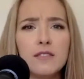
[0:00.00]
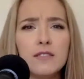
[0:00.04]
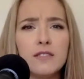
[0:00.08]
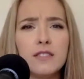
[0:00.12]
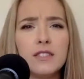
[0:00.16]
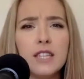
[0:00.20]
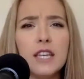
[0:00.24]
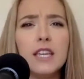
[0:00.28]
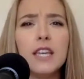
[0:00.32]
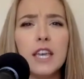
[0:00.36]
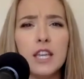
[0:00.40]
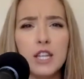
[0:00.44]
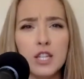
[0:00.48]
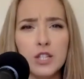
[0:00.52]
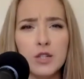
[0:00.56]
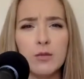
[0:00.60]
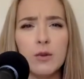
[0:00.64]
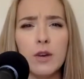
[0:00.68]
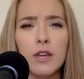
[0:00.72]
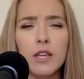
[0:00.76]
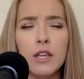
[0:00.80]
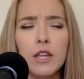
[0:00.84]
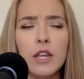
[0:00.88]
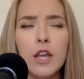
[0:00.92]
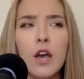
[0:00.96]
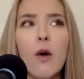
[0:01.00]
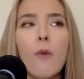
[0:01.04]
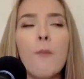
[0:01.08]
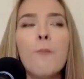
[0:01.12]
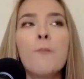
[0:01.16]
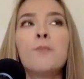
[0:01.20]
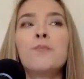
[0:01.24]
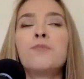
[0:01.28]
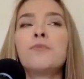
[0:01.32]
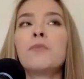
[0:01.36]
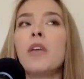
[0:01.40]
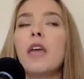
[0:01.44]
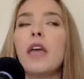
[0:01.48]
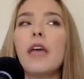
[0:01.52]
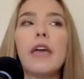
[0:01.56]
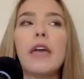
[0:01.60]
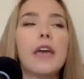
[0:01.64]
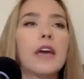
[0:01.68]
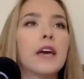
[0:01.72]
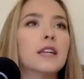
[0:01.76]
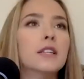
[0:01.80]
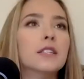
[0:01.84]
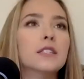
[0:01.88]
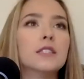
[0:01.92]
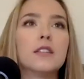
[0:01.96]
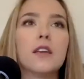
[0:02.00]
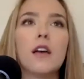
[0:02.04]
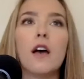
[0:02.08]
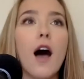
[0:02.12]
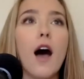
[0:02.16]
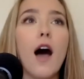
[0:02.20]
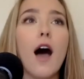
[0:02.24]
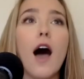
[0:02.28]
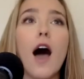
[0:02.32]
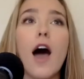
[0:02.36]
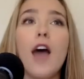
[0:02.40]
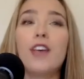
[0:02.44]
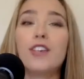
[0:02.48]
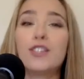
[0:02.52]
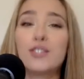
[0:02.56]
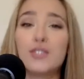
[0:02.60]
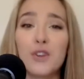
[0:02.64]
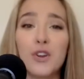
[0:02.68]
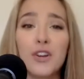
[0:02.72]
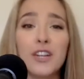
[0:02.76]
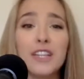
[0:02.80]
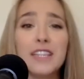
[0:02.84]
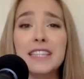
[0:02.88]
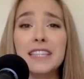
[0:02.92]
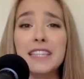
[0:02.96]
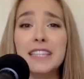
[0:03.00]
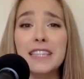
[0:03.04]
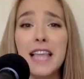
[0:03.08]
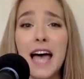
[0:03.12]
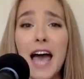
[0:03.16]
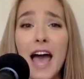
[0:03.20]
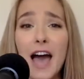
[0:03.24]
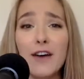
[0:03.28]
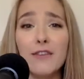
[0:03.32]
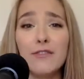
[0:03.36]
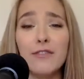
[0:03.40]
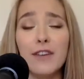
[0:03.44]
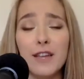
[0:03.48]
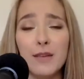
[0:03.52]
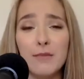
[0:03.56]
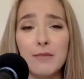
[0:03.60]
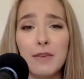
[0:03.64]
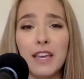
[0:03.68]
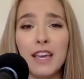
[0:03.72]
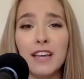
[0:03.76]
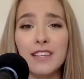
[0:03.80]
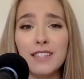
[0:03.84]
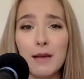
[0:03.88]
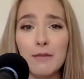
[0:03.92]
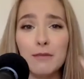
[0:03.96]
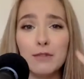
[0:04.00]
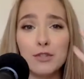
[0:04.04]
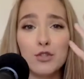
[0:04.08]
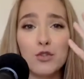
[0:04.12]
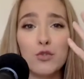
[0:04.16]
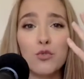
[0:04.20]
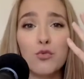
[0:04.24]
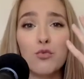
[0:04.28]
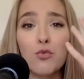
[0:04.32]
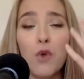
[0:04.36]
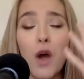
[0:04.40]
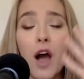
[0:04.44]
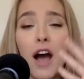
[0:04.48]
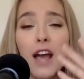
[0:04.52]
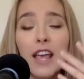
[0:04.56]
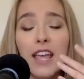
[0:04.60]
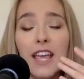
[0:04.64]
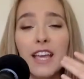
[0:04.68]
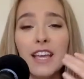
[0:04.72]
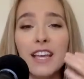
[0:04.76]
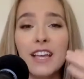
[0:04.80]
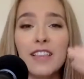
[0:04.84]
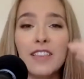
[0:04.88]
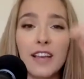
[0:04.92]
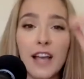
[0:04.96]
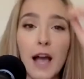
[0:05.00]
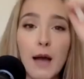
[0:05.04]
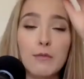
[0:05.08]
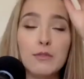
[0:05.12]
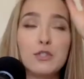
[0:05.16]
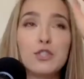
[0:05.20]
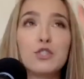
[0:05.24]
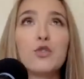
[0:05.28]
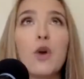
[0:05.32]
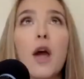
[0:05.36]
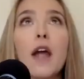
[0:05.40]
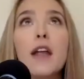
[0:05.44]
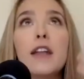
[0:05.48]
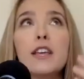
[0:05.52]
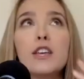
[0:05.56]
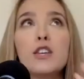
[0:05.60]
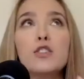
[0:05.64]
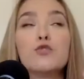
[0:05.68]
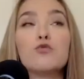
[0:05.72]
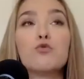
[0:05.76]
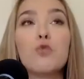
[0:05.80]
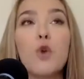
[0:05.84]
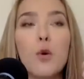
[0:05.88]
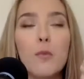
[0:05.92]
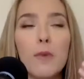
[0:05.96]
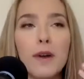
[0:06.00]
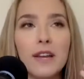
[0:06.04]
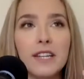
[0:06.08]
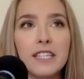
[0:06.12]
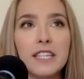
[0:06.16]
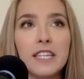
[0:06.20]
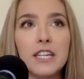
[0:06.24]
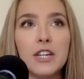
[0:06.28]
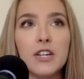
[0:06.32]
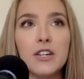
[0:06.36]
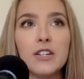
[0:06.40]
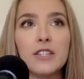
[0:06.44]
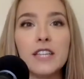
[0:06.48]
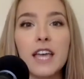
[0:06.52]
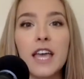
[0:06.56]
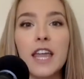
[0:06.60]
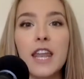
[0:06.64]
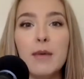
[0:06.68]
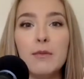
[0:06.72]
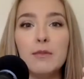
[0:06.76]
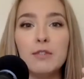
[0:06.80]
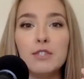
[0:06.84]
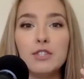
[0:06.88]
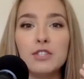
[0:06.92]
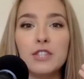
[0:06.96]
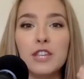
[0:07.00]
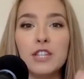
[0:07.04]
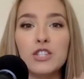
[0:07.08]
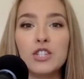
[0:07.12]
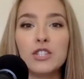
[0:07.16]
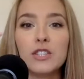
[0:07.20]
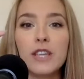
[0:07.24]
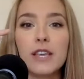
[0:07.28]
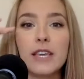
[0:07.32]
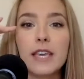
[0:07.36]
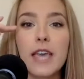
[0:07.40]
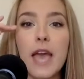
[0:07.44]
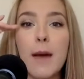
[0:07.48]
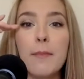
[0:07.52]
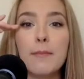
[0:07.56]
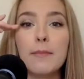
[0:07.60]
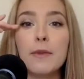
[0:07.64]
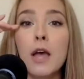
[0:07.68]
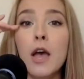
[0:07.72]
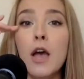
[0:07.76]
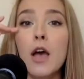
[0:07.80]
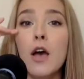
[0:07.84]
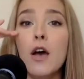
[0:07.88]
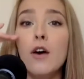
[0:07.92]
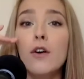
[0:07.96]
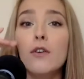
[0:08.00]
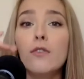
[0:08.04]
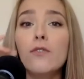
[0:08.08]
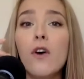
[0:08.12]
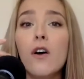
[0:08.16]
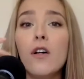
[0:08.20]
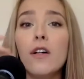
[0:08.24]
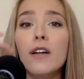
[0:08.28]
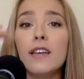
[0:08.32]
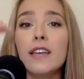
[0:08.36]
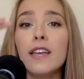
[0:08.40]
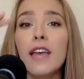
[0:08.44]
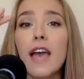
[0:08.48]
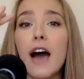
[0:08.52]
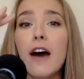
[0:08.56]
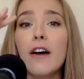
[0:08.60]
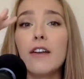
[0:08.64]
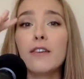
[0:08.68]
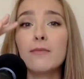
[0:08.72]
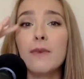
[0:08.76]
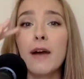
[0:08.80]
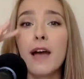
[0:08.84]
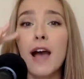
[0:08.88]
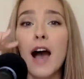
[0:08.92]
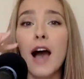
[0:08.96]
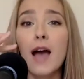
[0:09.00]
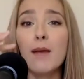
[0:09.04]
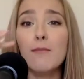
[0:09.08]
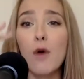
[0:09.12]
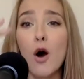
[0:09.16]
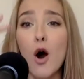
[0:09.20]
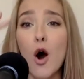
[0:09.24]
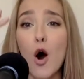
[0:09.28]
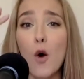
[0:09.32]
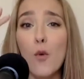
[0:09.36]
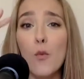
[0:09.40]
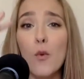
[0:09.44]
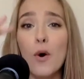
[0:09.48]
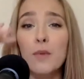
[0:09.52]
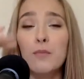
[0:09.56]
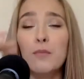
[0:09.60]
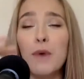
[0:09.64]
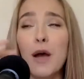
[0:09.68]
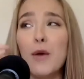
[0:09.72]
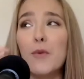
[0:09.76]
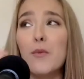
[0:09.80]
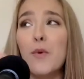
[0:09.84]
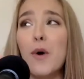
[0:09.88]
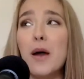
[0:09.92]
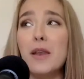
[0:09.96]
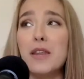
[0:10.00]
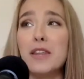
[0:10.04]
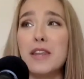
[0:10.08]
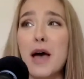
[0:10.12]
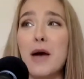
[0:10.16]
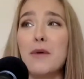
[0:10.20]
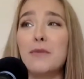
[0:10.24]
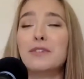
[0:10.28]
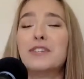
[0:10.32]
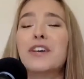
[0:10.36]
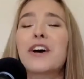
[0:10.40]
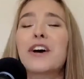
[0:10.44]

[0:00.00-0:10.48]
dig into it, you know? And I started laughing because I was crying. Like I was trying to control my tears and they just like kept falling out of my eyeball one by one. And I